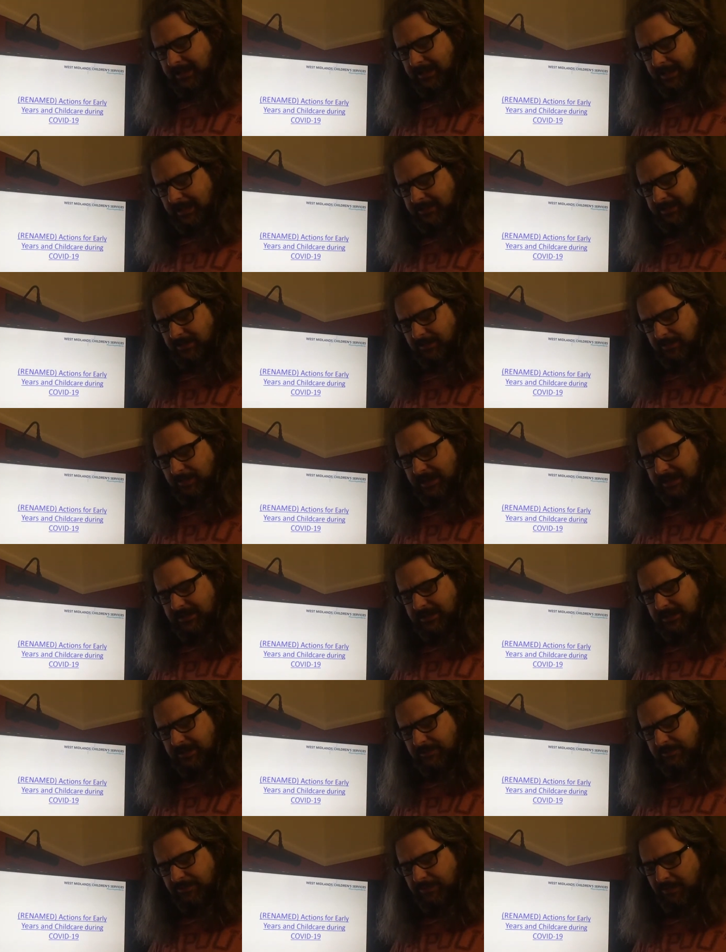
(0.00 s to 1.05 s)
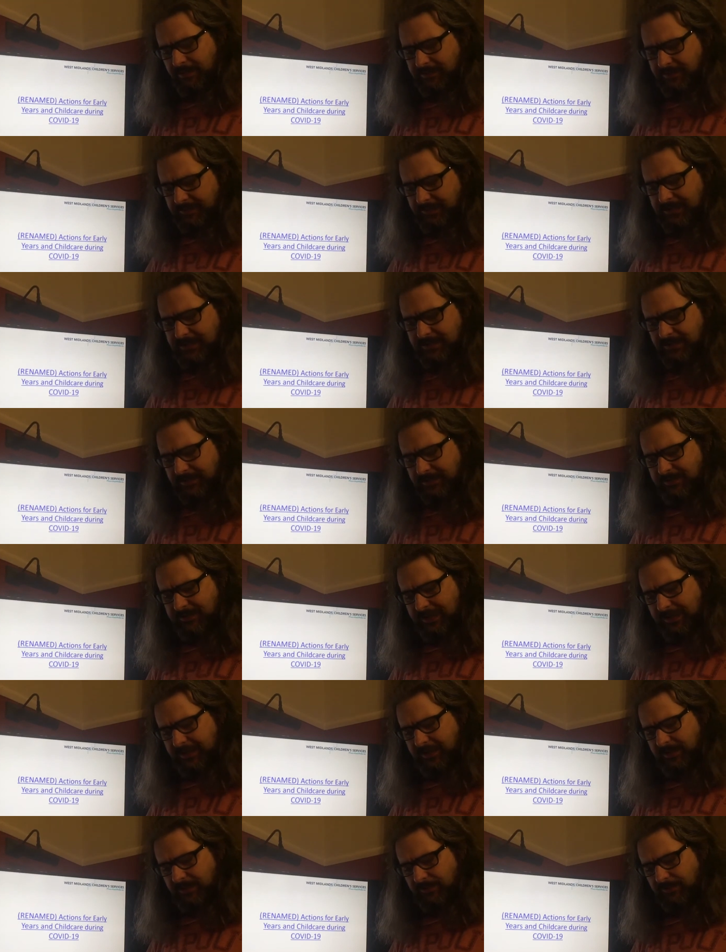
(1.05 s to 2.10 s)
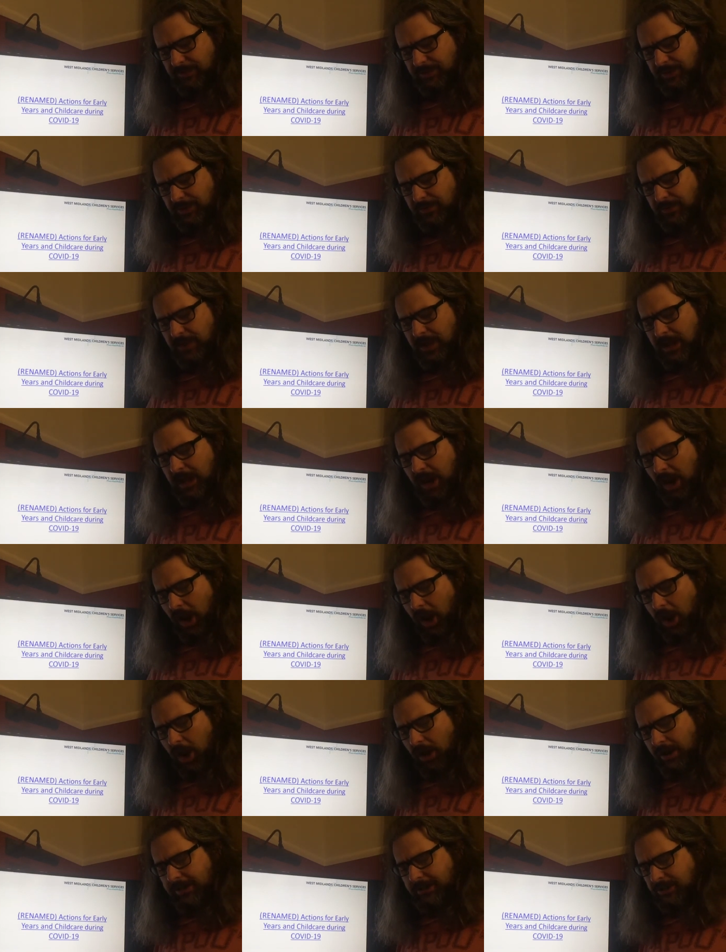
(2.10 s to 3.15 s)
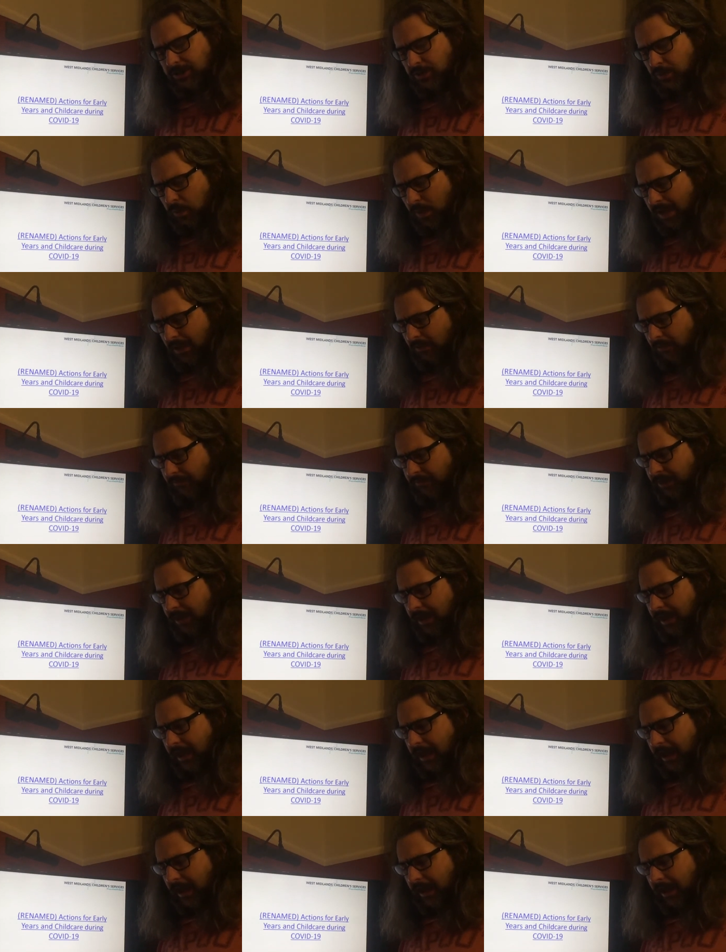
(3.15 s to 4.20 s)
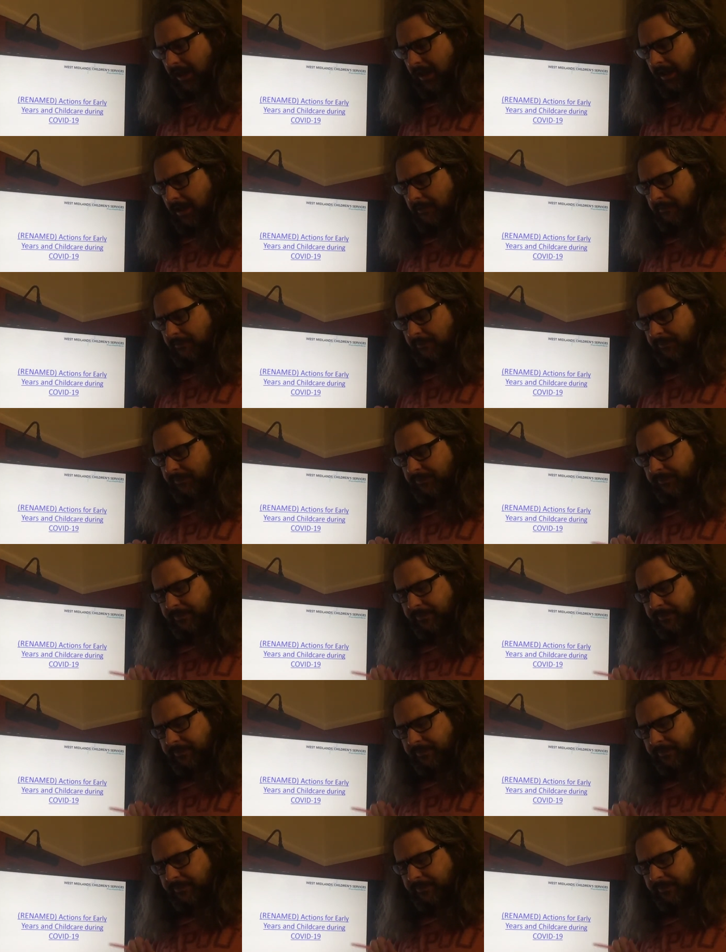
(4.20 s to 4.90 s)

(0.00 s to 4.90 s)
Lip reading: Last updated prior to this on the 2nd of June, line 12. There